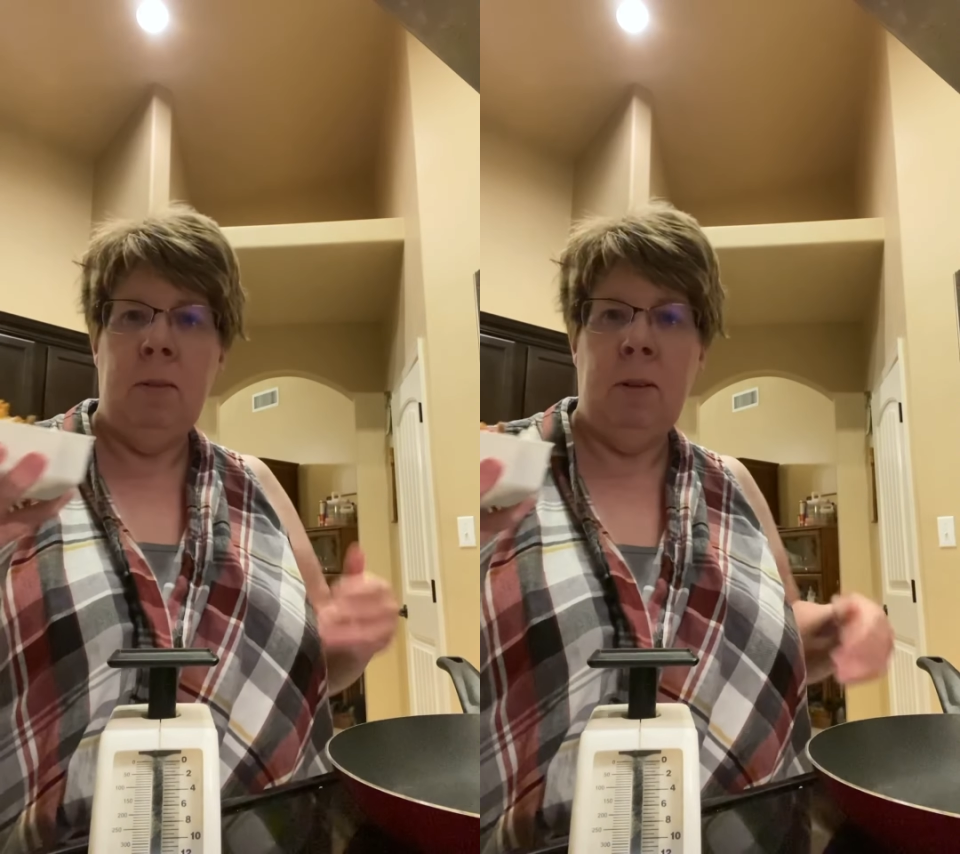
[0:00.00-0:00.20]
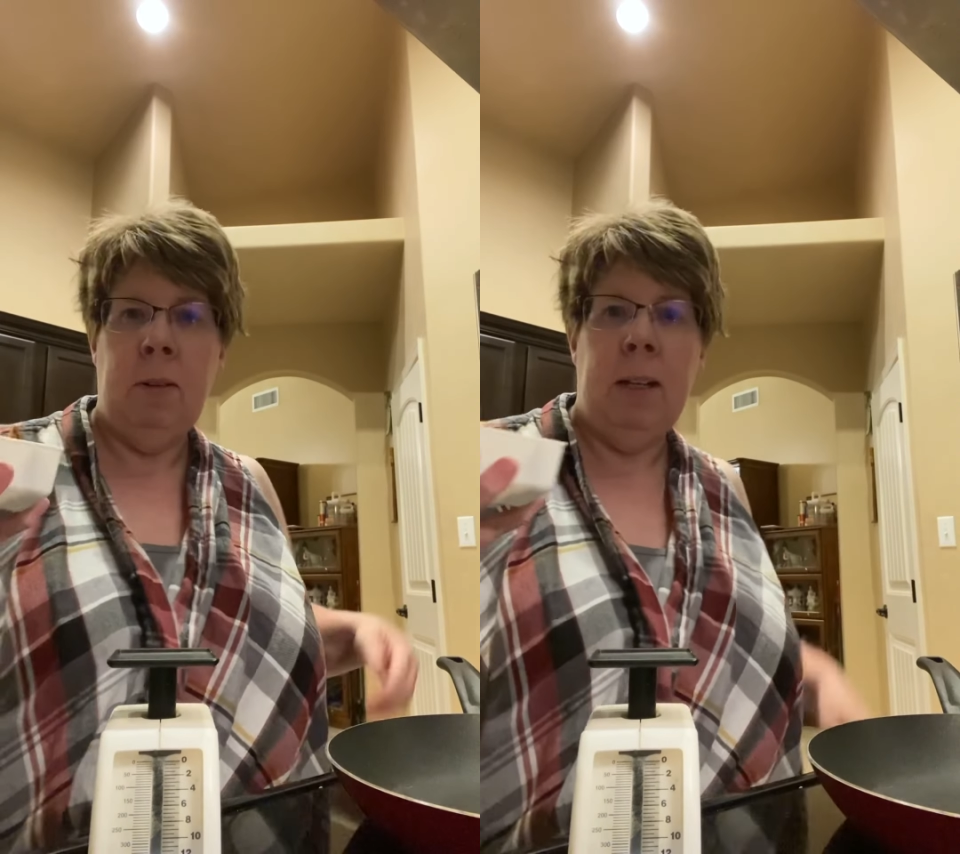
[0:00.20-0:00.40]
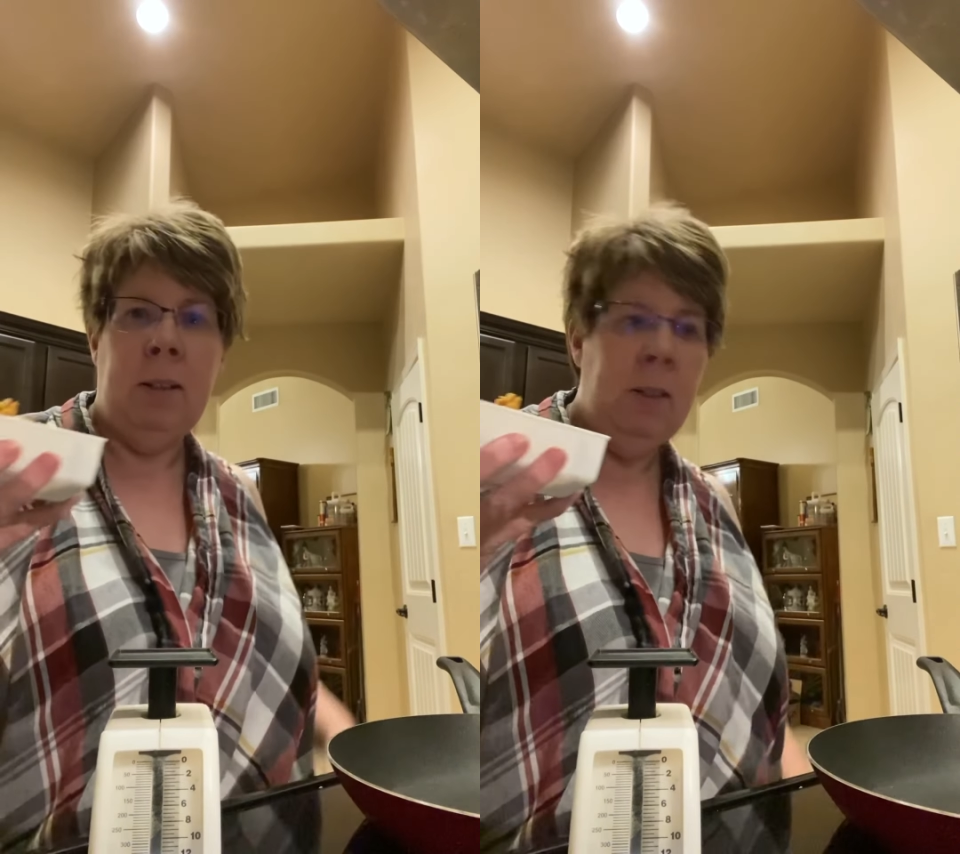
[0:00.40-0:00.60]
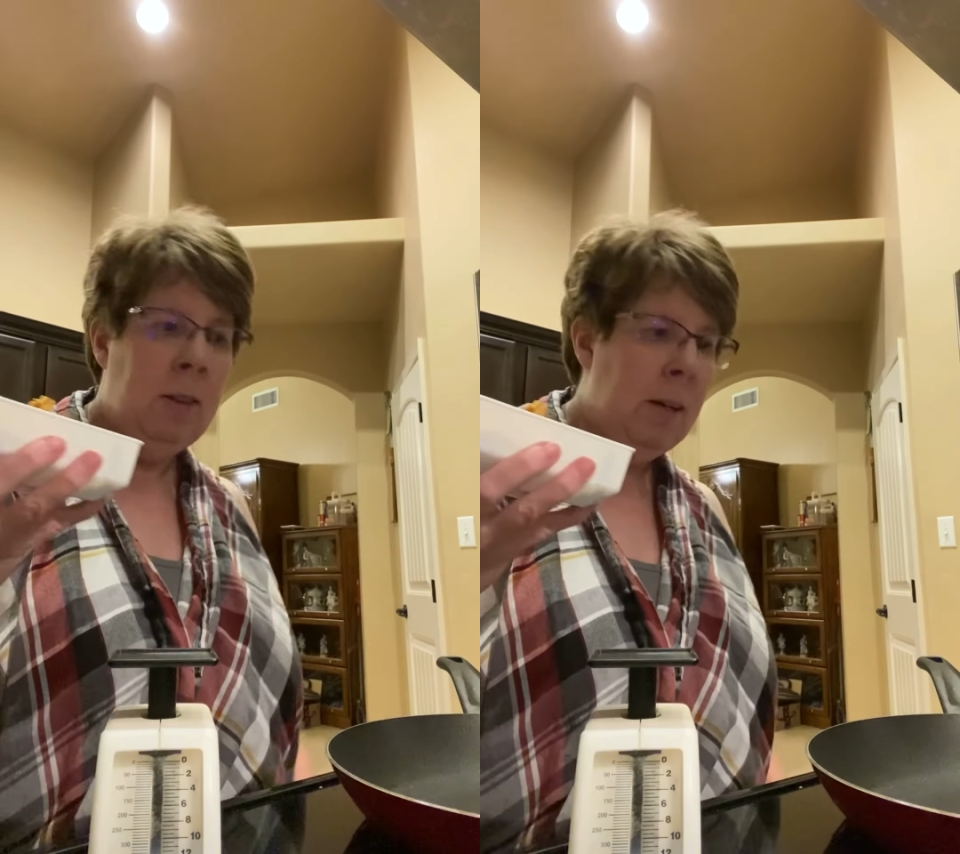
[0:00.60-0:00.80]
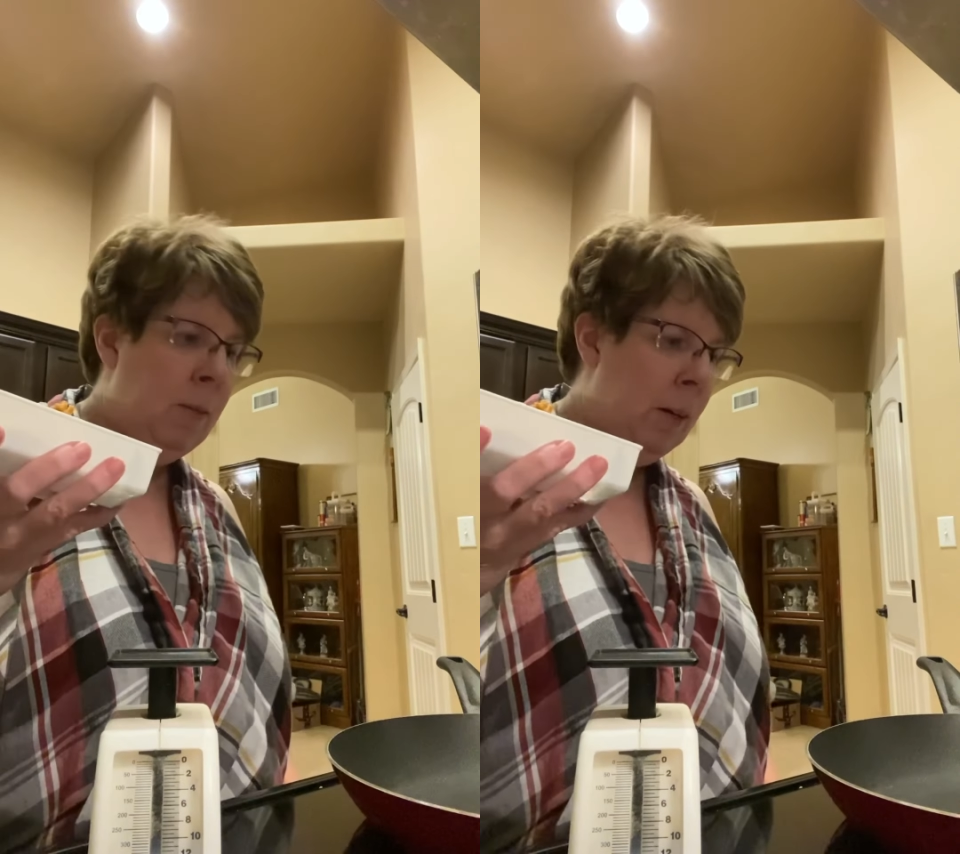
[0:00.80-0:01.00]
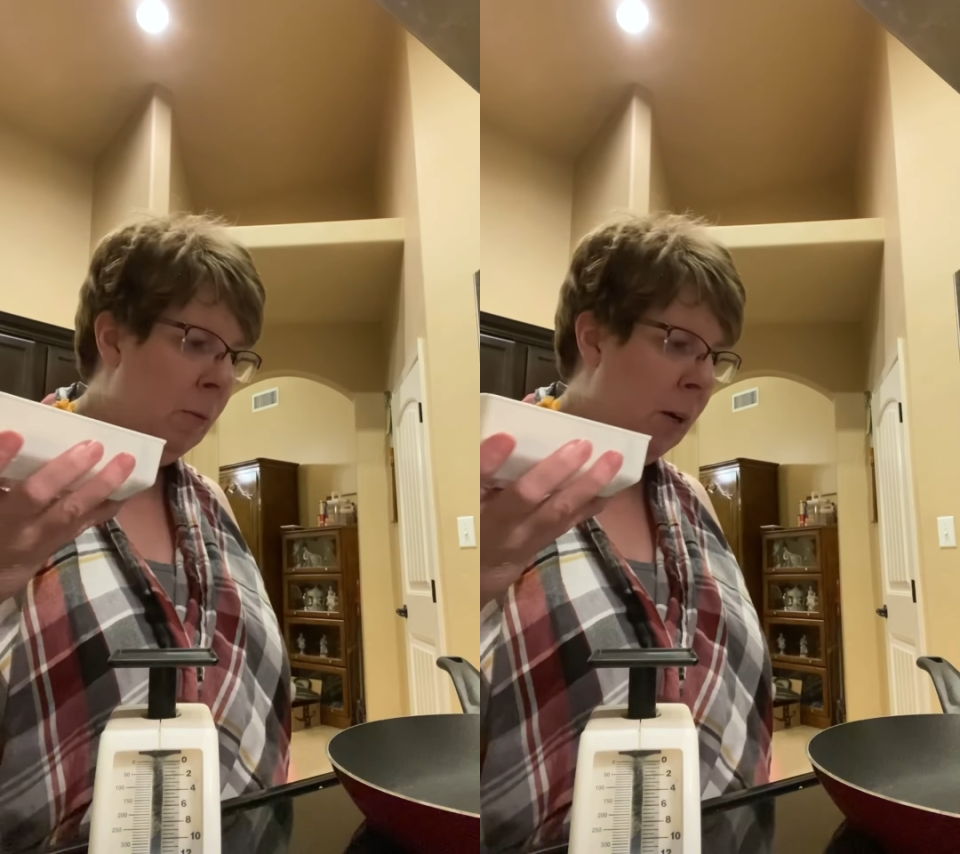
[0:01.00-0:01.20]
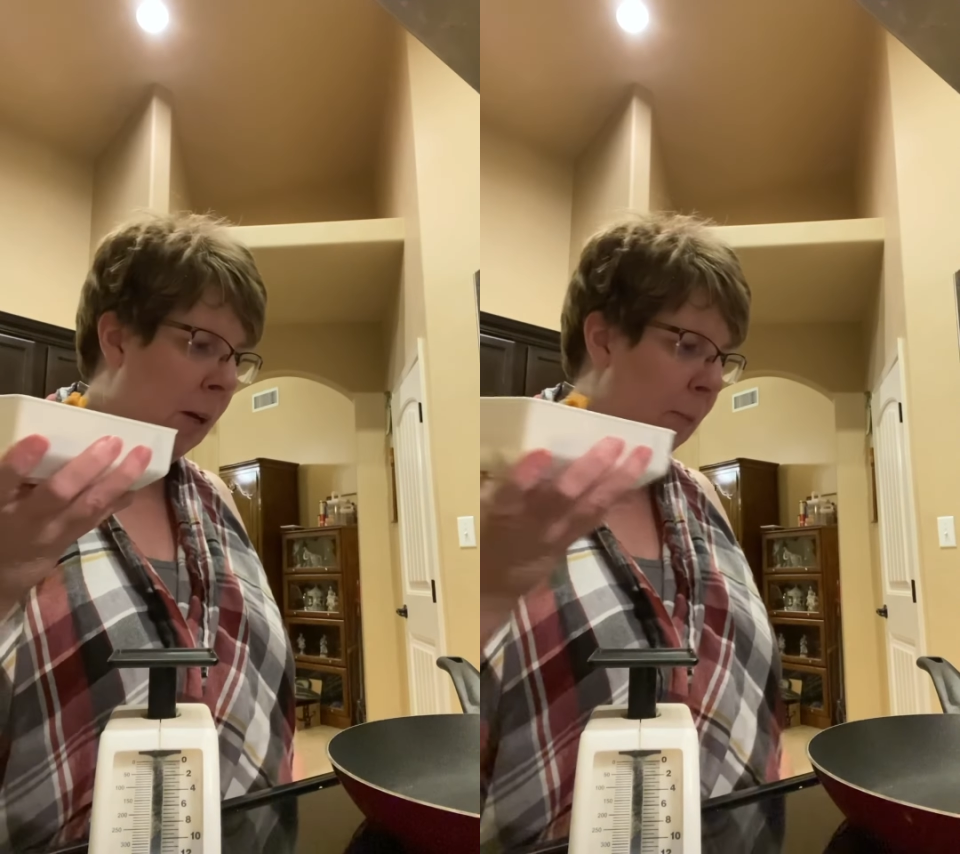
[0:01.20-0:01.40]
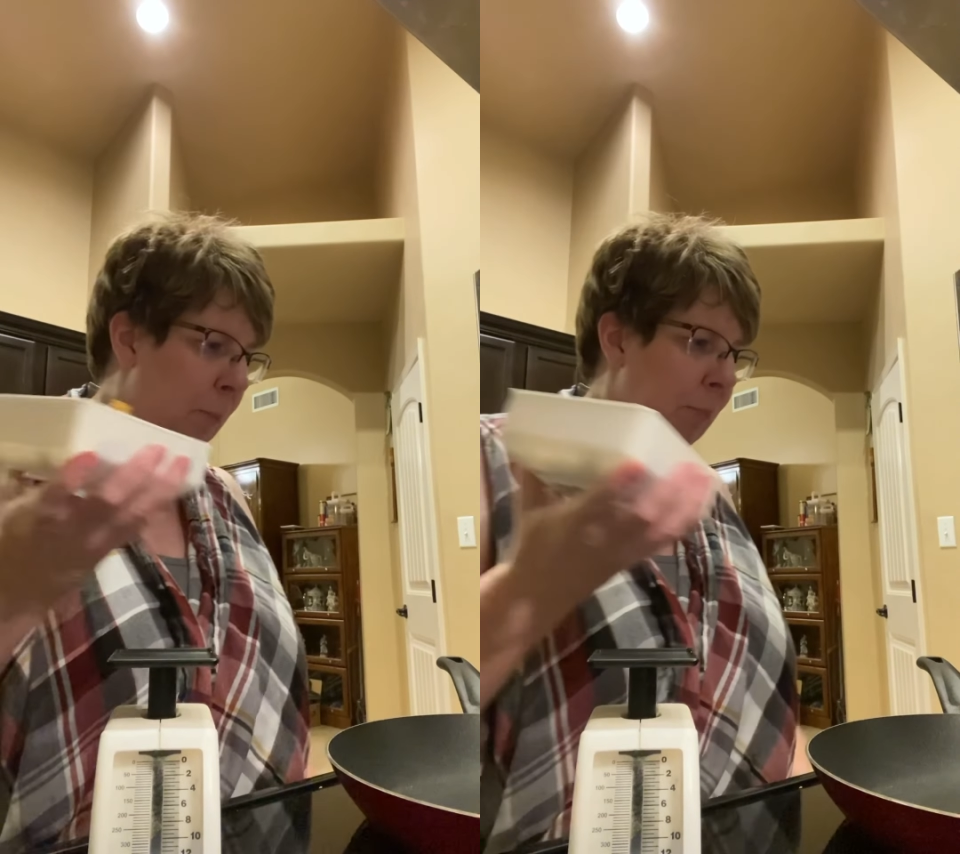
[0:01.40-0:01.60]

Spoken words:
know how to do that very well.